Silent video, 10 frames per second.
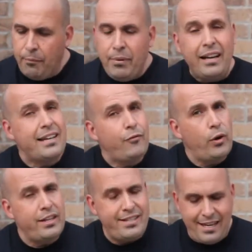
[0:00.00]
because I've
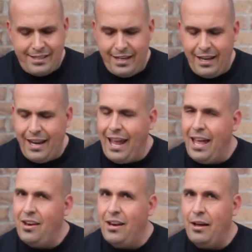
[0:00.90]
already tasted it,
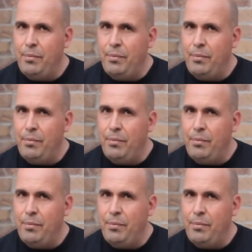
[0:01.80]
and